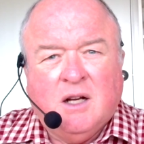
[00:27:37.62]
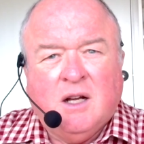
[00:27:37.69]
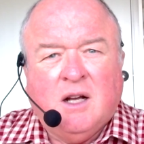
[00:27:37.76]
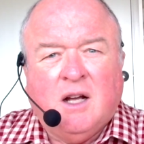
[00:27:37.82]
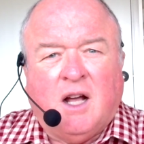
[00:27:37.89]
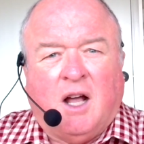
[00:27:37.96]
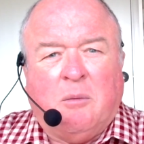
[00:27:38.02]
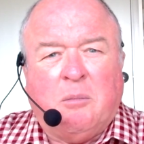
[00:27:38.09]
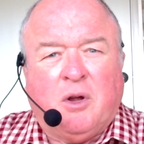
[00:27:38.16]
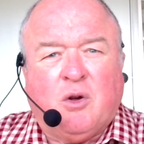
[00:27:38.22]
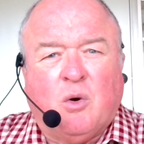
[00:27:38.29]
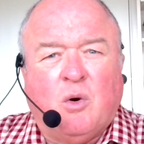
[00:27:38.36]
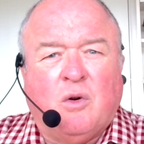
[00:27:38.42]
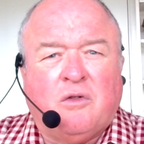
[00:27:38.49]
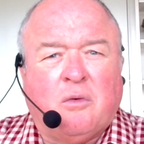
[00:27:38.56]
And
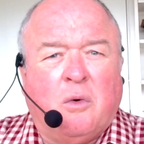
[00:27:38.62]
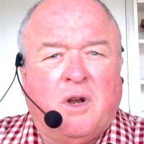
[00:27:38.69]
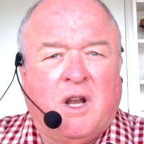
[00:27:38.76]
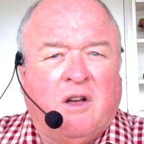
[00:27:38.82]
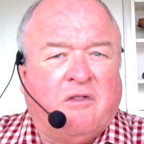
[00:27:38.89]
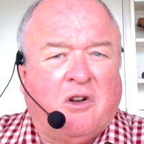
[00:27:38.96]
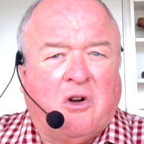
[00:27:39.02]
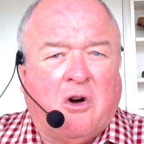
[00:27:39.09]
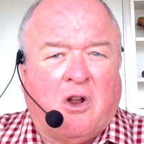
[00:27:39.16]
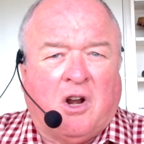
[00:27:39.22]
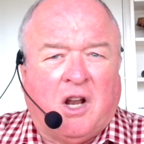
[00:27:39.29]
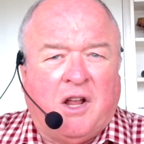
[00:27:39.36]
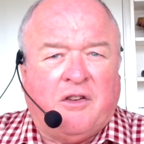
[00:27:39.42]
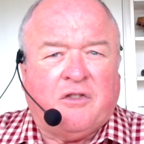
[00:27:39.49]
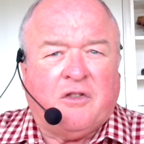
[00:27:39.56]
because we never got
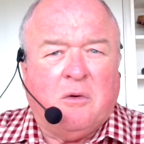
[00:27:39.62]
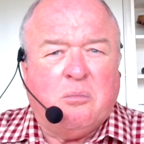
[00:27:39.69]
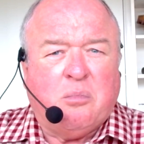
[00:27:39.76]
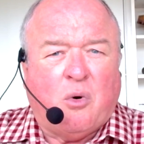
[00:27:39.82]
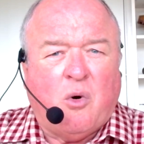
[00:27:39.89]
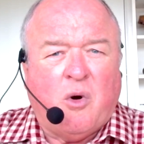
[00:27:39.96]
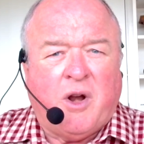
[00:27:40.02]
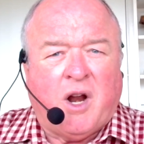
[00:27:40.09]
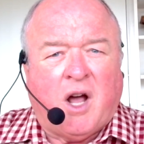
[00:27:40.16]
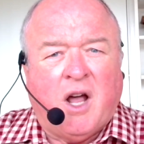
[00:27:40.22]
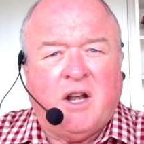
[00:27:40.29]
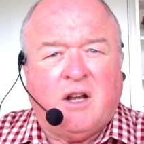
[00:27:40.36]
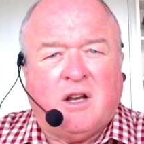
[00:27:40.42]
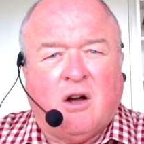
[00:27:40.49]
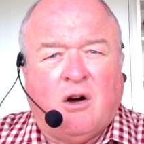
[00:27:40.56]
less than
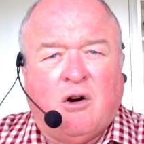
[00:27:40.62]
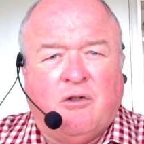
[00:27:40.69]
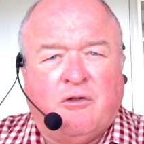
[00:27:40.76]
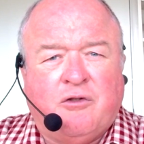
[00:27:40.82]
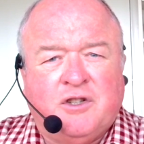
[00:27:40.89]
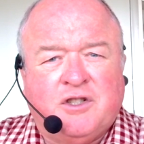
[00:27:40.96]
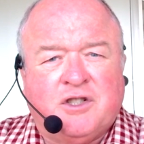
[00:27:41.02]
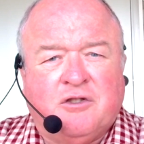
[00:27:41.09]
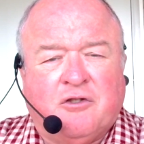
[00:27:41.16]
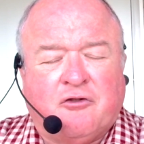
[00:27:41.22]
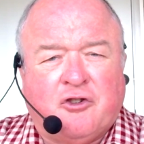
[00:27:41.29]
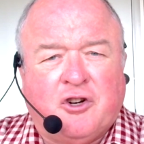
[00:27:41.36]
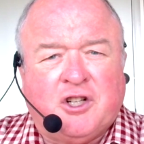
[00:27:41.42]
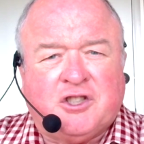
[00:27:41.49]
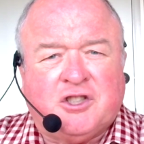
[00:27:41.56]
0.8 coefficient of
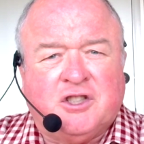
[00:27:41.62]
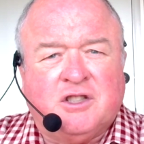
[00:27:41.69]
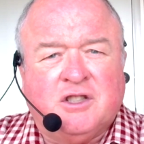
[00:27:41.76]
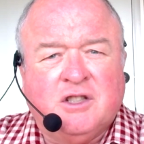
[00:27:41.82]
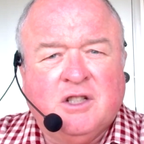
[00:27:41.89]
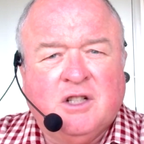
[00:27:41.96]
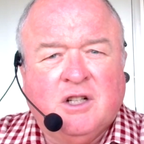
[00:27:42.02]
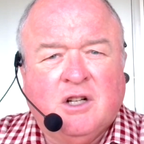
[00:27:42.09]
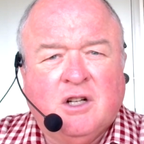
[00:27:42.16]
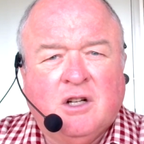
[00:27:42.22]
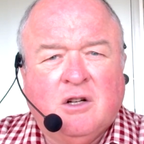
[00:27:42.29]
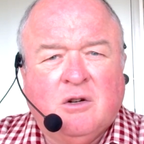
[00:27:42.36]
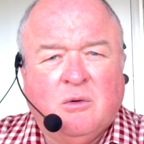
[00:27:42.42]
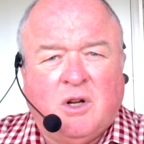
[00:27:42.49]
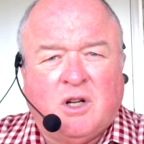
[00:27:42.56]
friction,
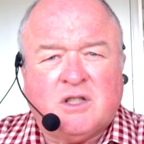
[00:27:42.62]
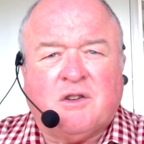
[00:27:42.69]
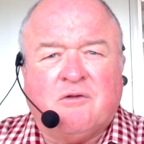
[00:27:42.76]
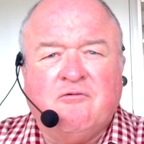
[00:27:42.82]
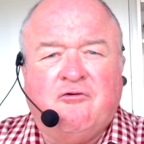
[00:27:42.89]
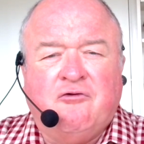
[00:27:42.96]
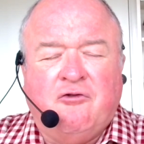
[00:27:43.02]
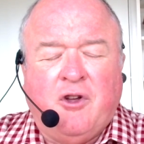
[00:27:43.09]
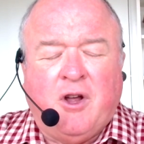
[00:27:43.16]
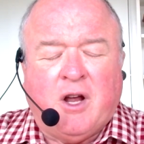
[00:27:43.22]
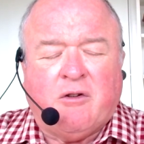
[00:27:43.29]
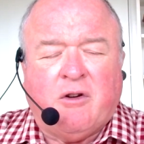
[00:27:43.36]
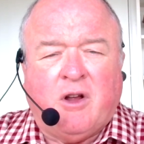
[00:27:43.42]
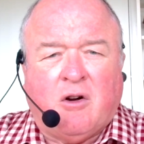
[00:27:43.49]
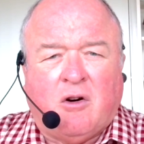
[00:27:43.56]
we got some
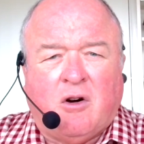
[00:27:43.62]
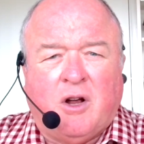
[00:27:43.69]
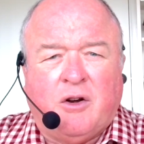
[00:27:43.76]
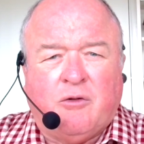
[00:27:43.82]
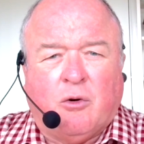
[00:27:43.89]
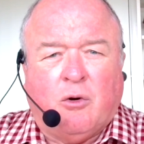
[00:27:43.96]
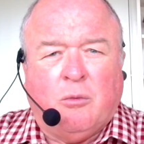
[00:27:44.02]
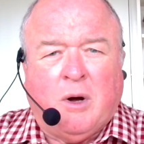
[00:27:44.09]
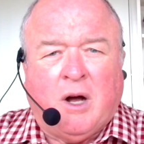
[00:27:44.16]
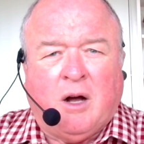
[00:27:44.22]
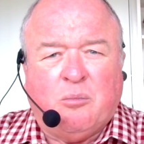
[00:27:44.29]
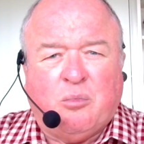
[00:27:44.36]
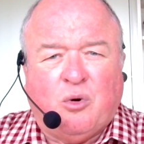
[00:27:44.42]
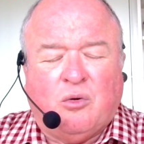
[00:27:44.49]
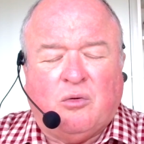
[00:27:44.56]
very high drawbar
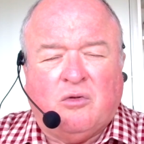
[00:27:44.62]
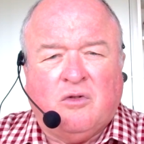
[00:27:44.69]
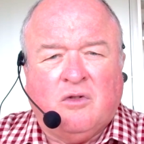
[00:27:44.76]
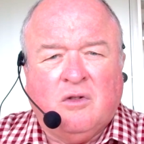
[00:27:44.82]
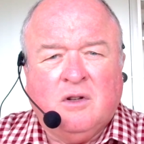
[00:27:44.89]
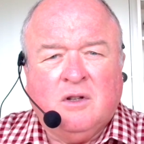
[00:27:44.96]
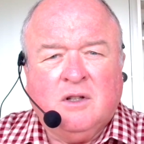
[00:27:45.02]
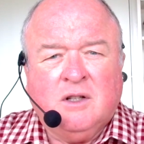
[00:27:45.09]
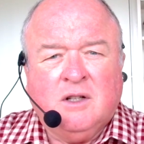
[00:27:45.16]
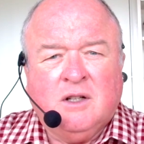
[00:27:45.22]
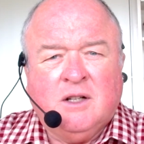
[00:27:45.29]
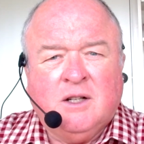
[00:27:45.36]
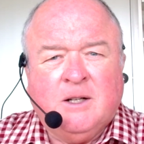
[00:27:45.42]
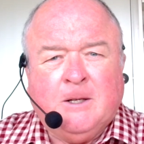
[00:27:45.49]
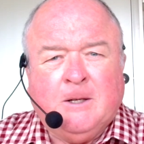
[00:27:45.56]
pulls.
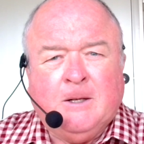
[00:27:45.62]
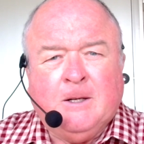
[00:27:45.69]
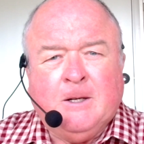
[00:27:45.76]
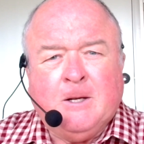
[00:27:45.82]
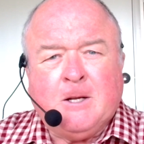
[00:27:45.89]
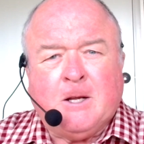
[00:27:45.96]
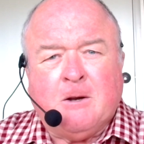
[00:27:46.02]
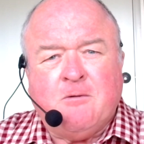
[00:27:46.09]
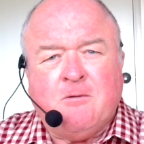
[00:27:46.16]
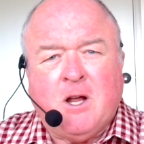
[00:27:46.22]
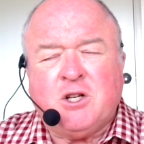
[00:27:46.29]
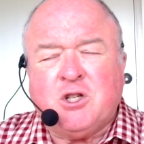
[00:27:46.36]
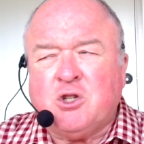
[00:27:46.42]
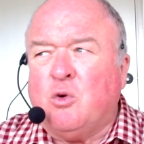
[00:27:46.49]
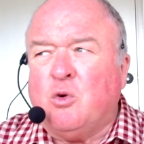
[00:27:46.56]

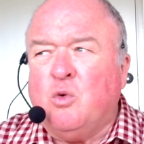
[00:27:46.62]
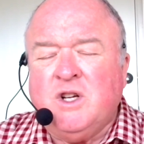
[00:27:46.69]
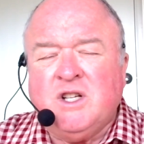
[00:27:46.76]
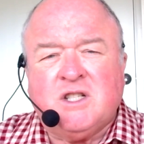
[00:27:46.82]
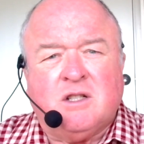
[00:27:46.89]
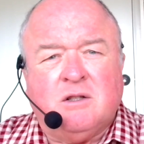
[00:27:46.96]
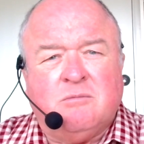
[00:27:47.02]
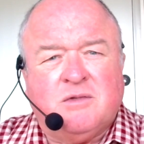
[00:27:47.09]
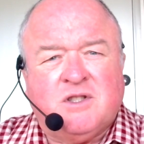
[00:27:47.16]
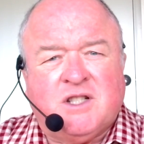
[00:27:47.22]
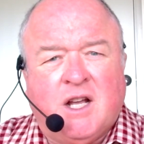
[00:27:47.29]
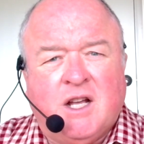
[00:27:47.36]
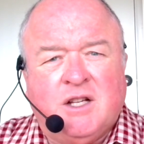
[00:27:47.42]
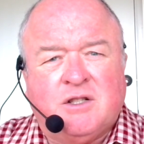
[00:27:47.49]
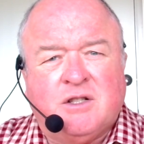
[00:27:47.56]
Conventional wisdom
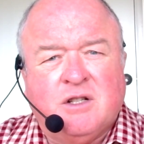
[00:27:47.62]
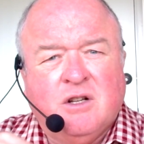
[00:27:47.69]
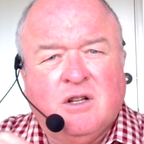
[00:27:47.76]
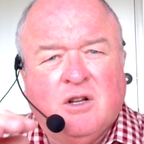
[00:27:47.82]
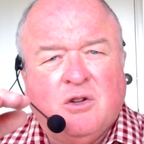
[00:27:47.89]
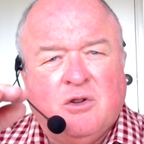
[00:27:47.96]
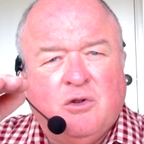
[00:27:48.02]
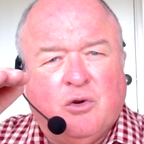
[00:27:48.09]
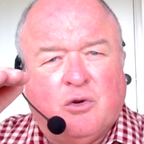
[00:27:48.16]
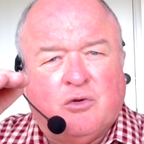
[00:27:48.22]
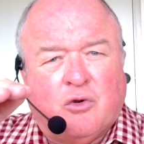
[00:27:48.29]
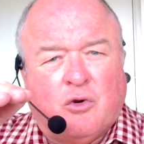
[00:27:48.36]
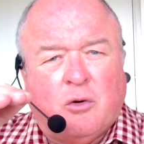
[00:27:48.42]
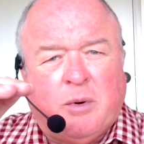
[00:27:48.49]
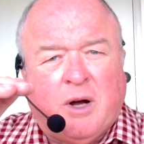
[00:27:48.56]
says your
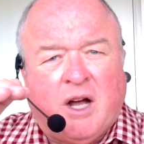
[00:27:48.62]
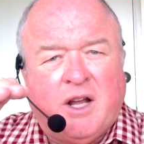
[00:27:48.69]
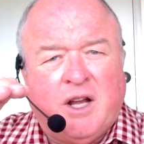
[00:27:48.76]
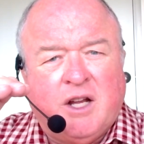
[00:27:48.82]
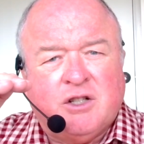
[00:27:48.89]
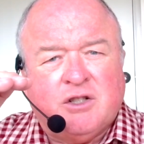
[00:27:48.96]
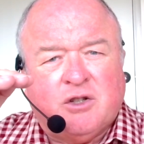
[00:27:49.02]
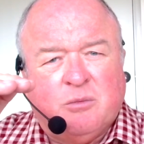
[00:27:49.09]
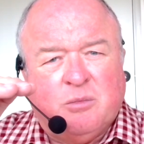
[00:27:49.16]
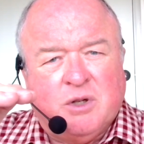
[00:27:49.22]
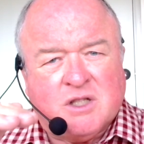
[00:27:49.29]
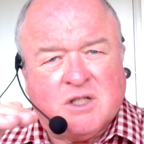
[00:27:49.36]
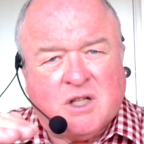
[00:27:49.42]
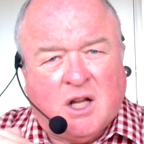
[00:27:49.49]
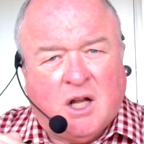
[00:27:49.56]
drawbar hitch should be
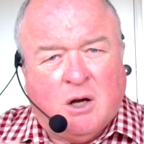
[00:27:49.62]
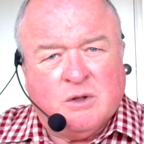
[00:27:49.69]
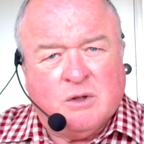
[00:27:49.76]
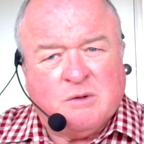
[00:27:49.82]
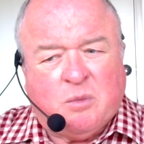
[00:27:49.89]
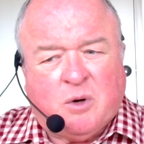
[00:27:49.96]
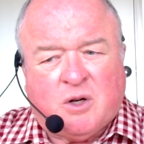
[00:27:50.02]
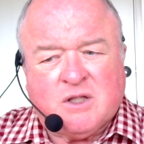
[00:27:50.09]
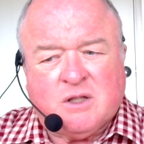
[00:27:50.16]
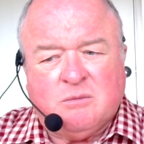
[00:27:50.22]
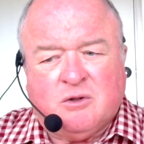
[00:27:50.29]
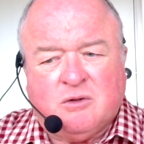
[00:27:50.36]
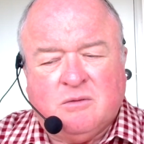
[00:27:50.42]
as low as possible.